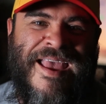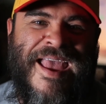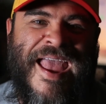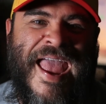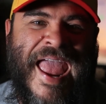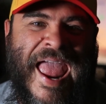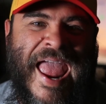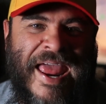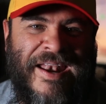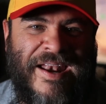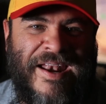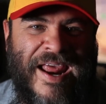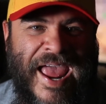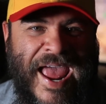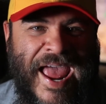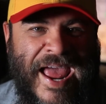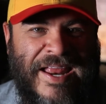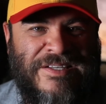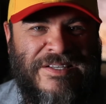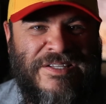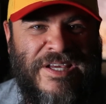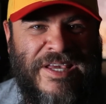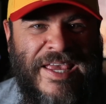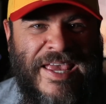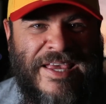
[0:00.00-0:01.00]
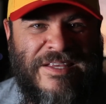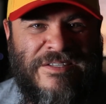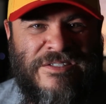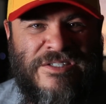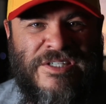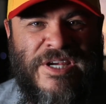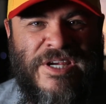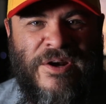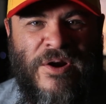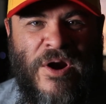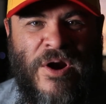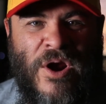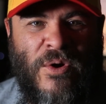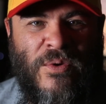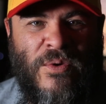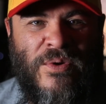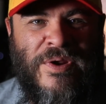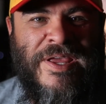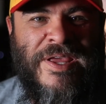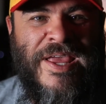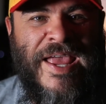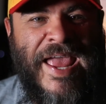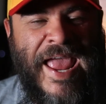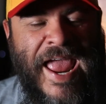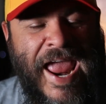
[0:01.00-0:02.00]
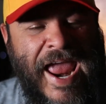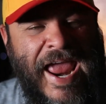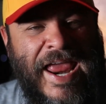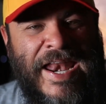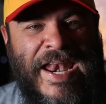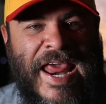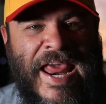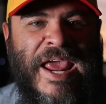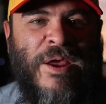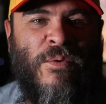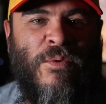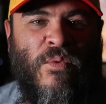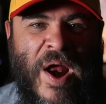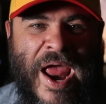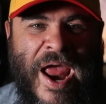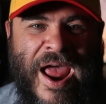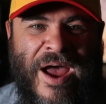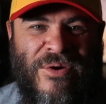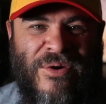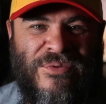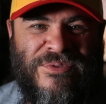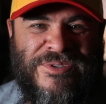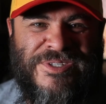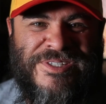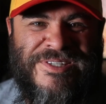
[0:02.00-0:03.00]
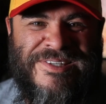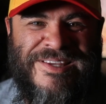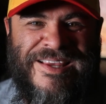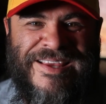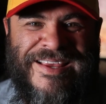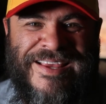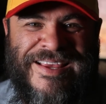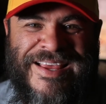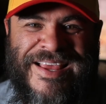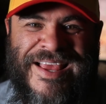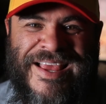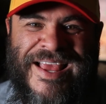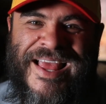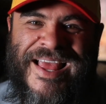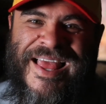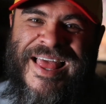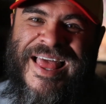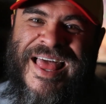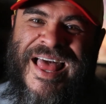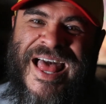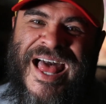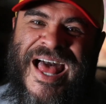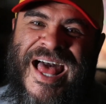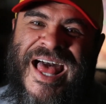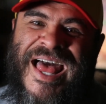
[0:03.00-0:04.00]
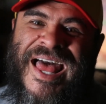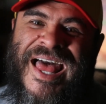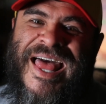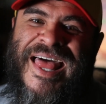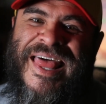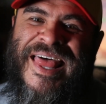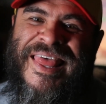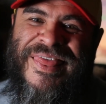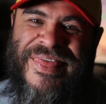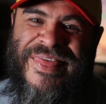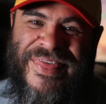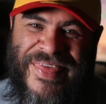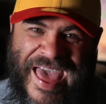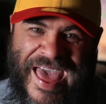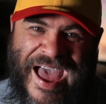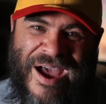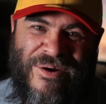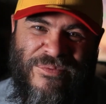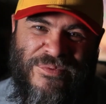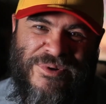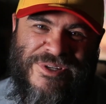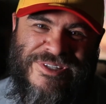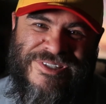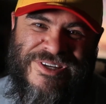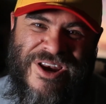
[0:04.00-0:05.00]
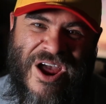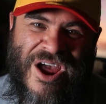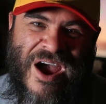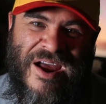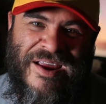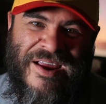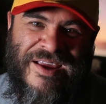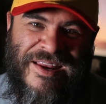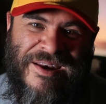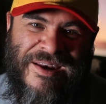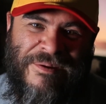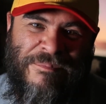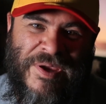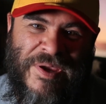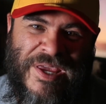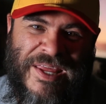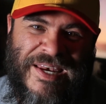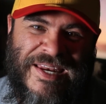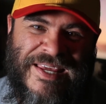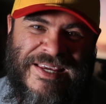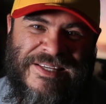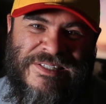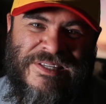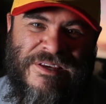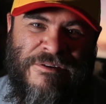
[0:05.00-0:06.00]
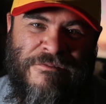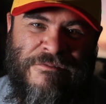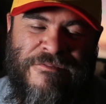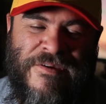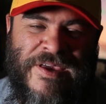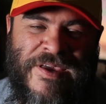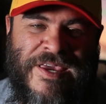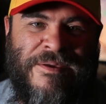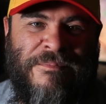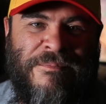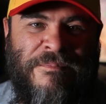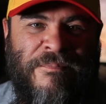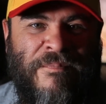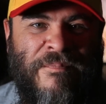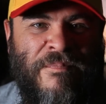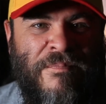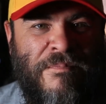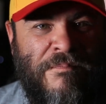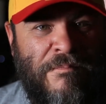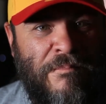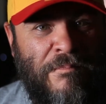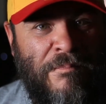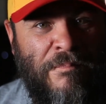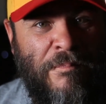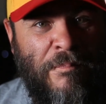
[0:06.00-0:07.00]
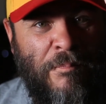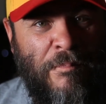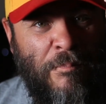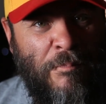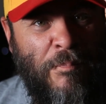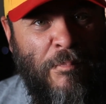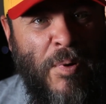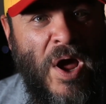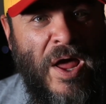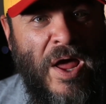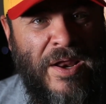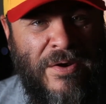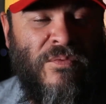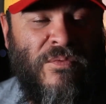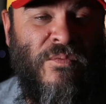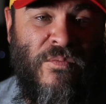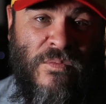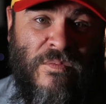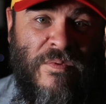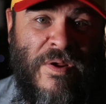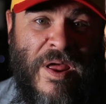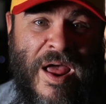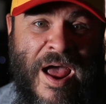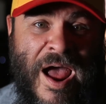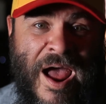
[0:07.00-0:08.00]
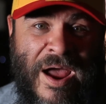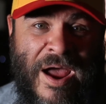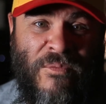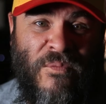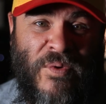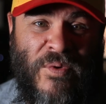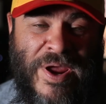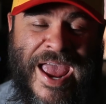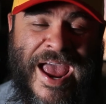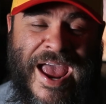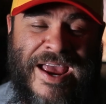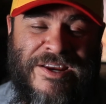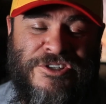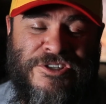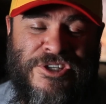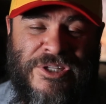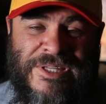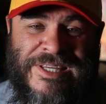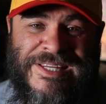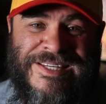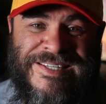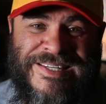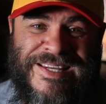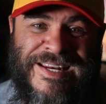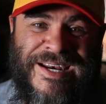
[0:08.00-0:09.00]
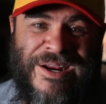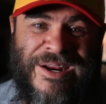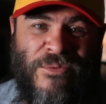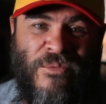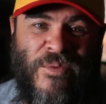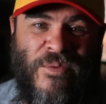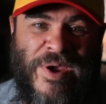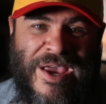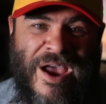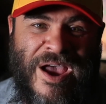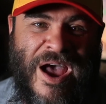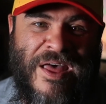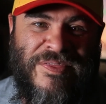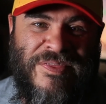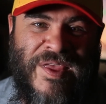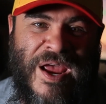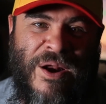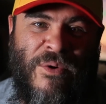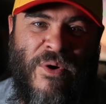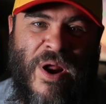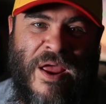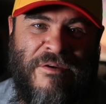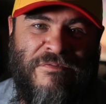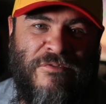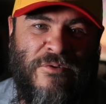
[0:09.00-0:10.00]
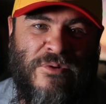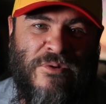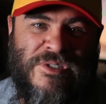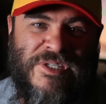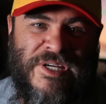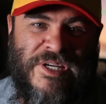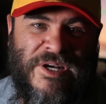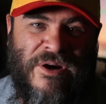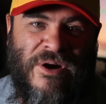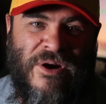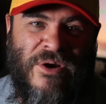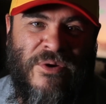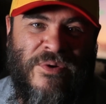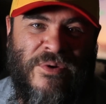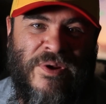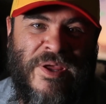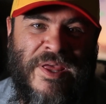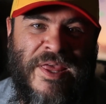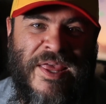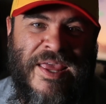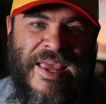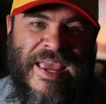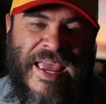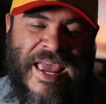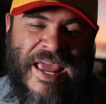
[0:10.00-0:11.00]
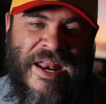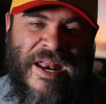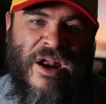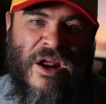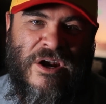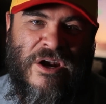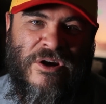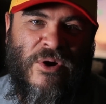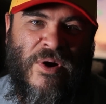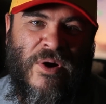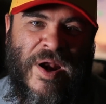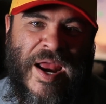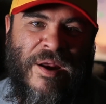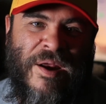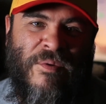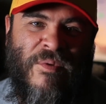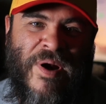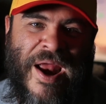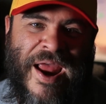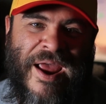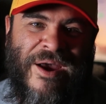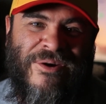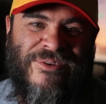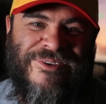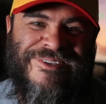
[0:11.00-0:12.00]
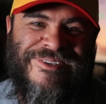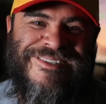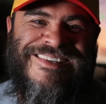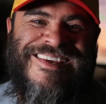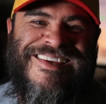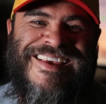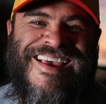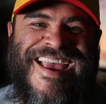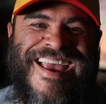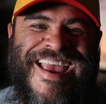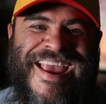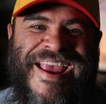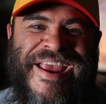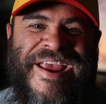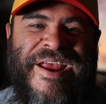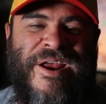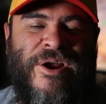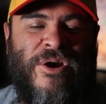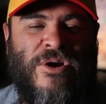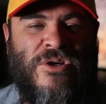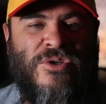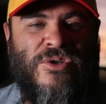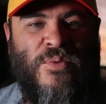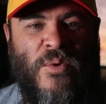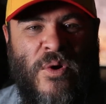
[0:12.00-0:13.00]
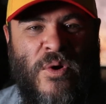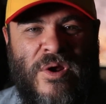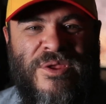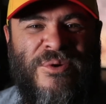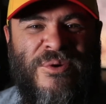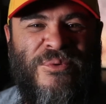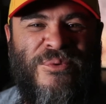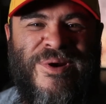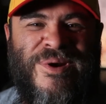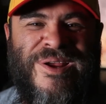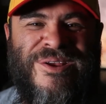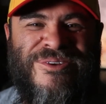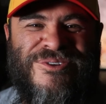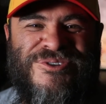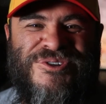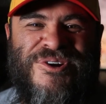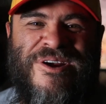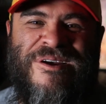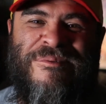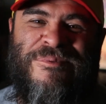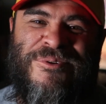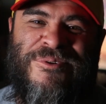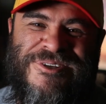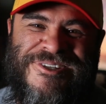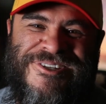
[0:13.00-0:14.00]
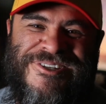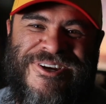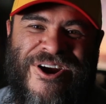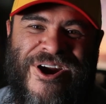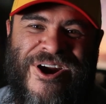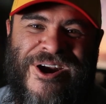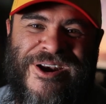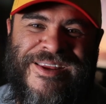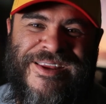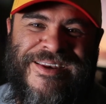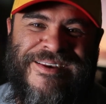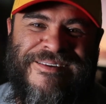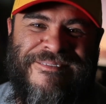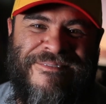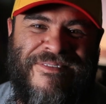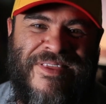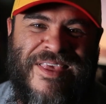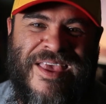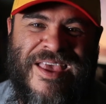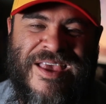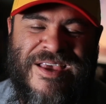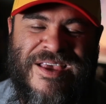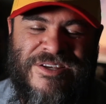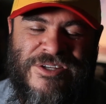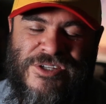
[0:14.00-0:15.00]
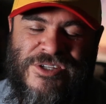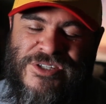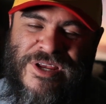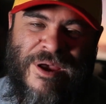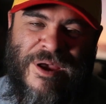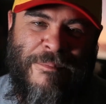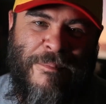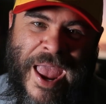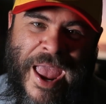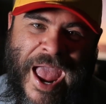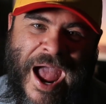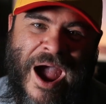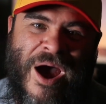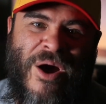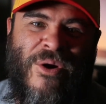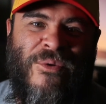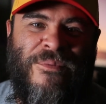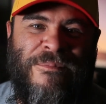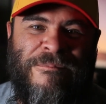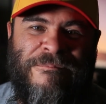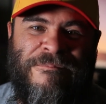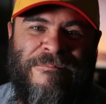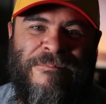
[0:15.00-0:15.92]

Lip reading: and I had to get zeroed in 8 rounds. That was not going to be an easy feat, but we actually did it. We got that rifle zeroed in under 8 rounds. Here's where the real trouble started. Somehow,